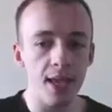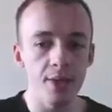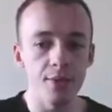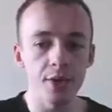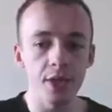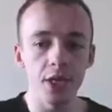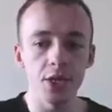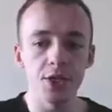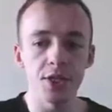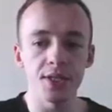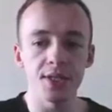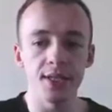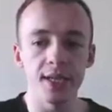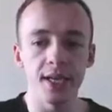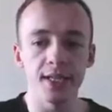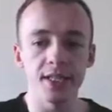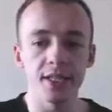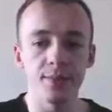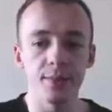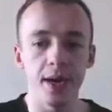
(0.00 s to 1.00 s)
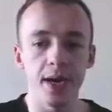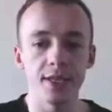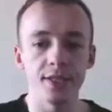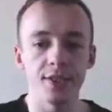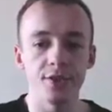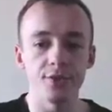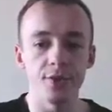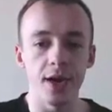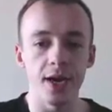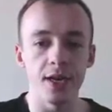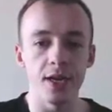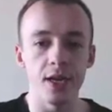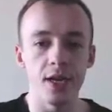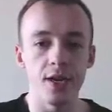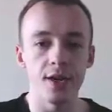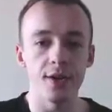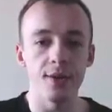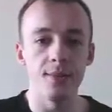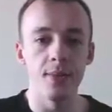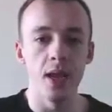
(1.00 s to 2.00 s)
You can just customize it right
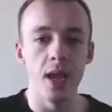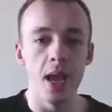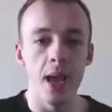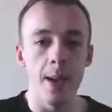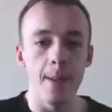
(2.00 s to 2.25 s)
here.